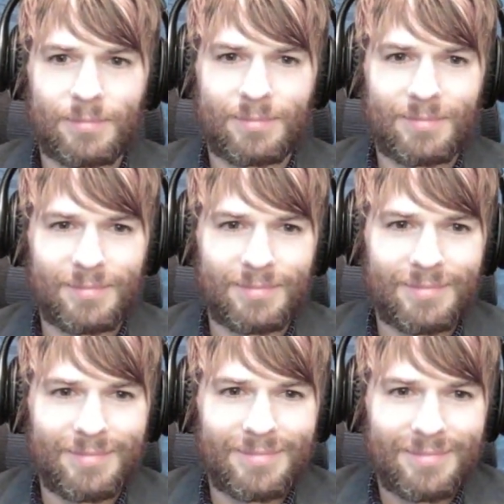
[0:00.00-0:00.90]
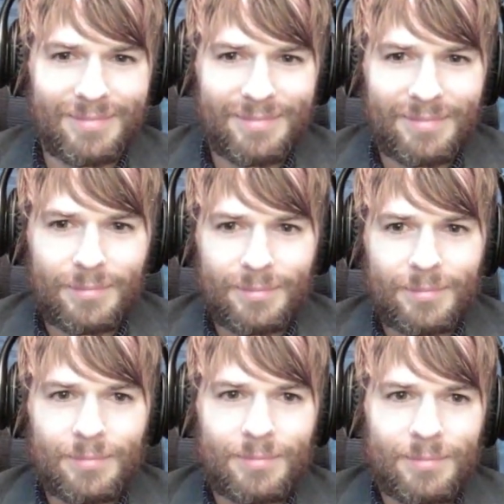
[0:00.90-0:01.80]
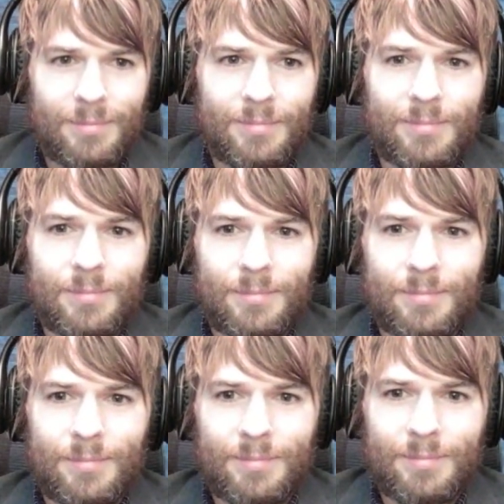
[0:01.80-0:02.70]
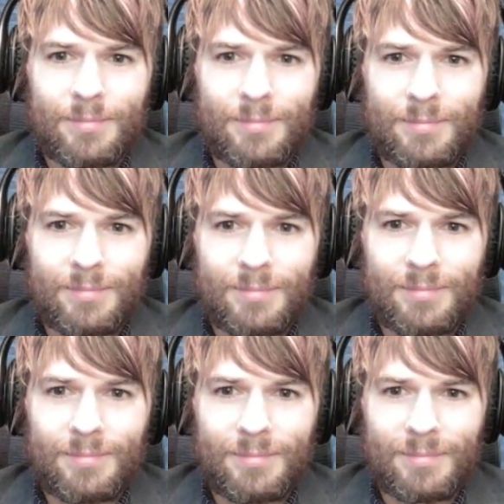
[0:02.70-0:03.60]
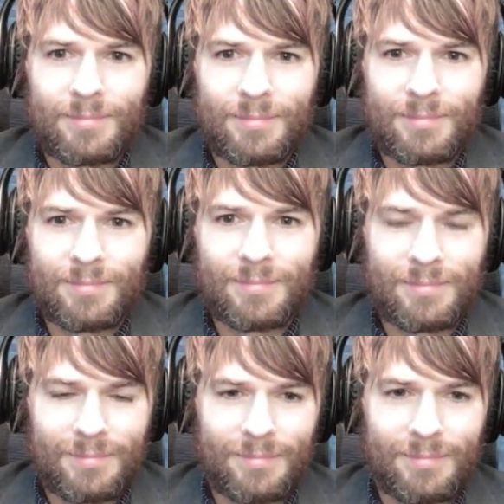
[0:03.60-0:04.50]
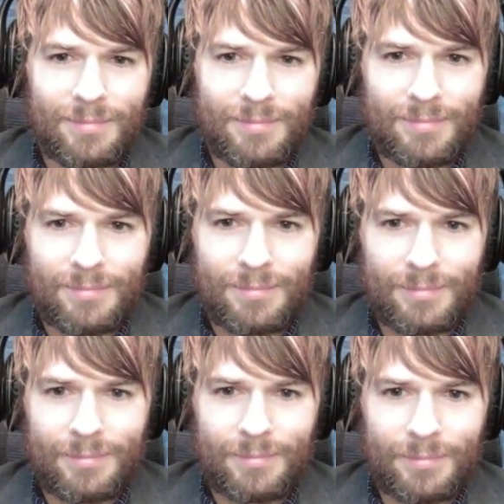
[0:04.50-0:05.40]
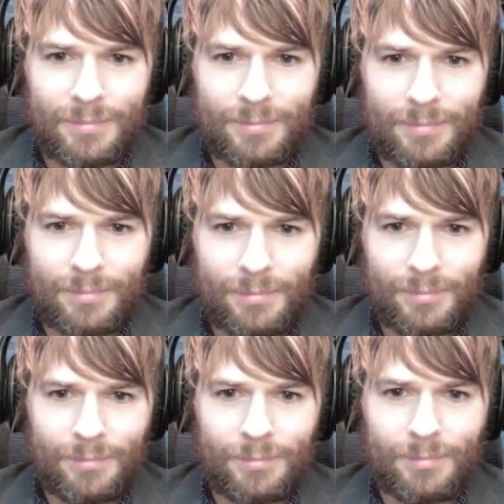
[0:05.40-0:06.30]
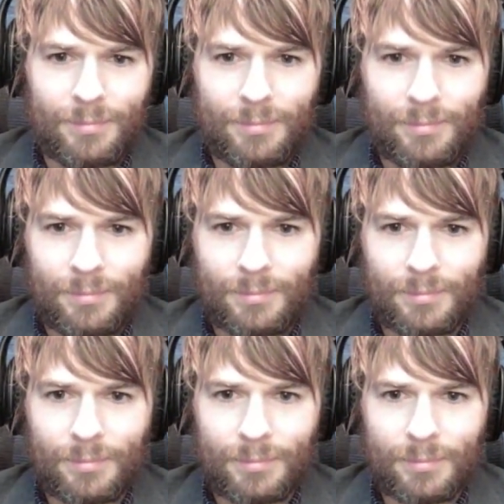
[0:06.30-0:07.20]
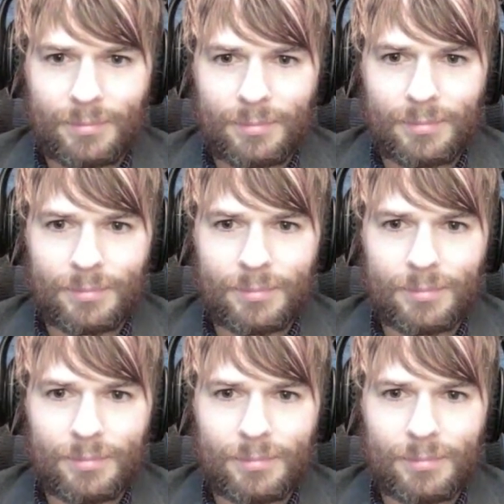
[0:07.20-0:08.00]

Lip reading: [no speech]